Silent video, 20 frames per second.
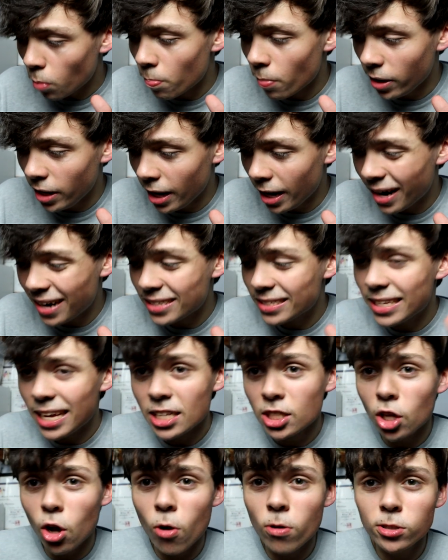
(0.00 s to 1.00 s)
But yeah, guys,
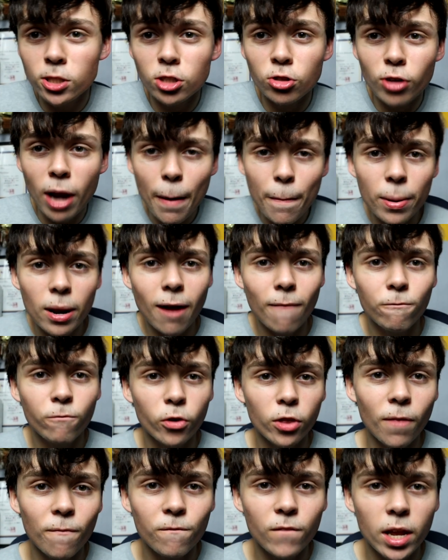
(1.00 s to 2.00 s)
that's going to wrap it up
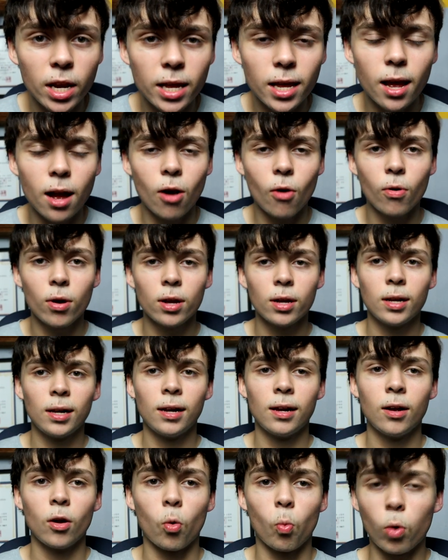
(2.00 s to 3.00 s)
for the video.
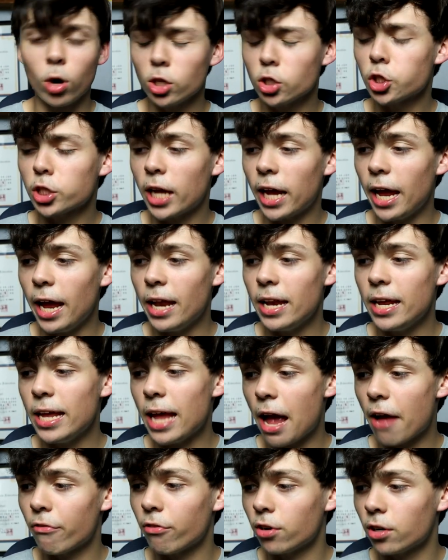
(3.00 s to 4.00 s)
Worst
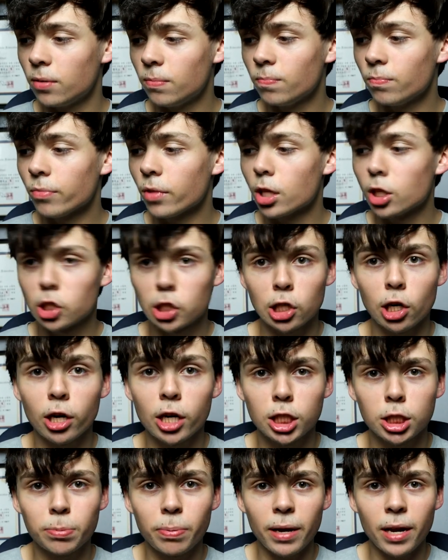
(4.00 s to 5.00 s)
candy ever,
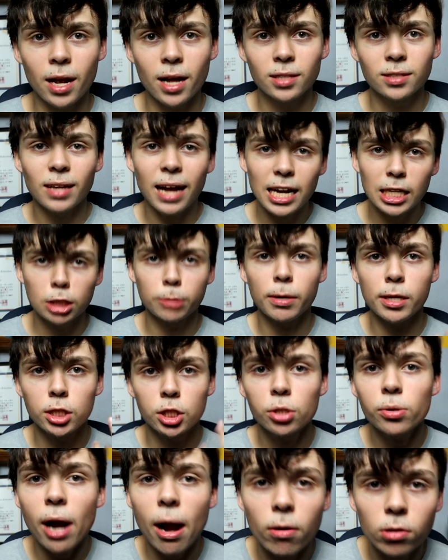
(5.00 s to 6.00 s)
circus peanuts. I spent
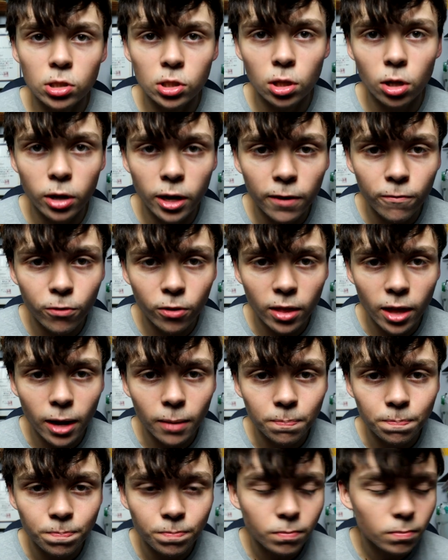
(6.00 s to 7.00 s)
two hours looking for
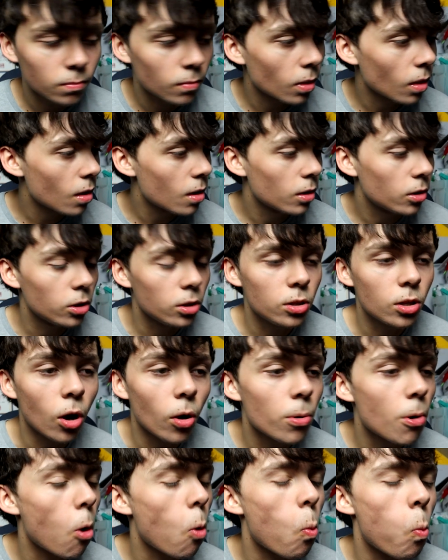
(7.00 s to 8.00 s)
them.
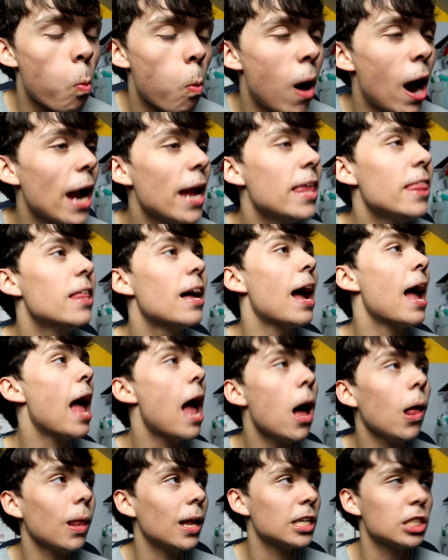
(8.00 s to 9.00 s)
Don't know why the
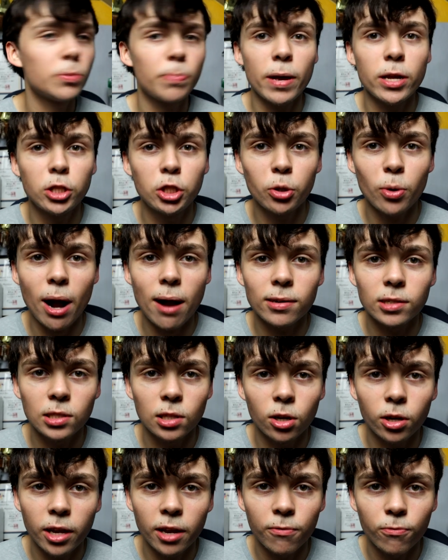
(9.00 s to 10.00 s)
hell I spent two hours
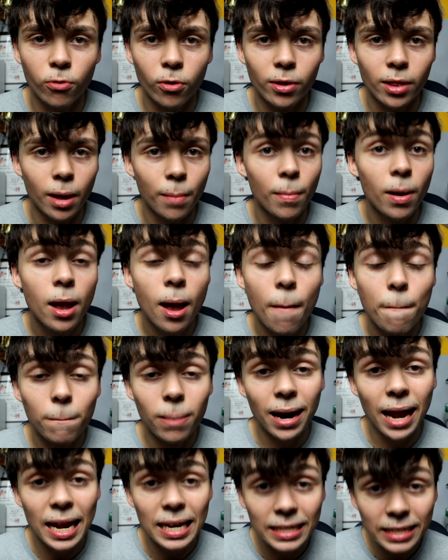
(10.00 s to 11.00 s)
looking for them,
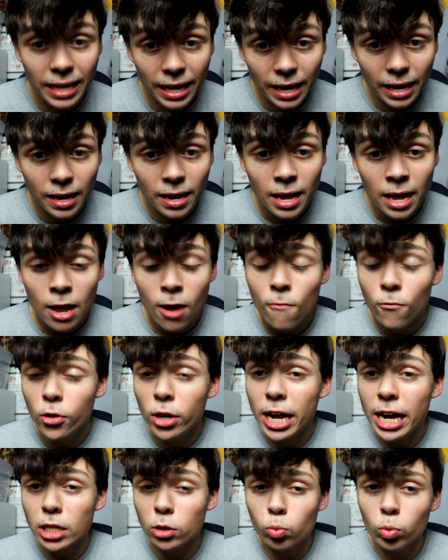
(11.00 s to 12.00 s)
but I did. If you
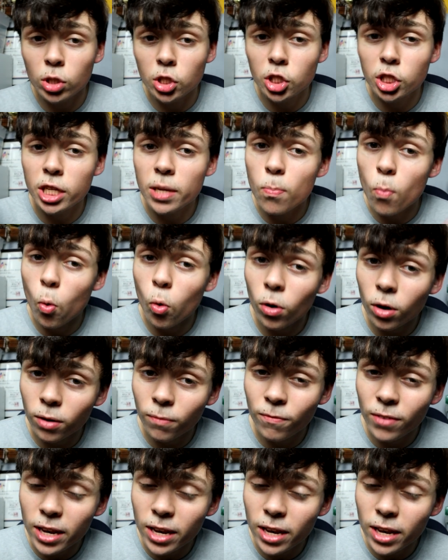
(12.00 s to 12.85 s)
guys want to see more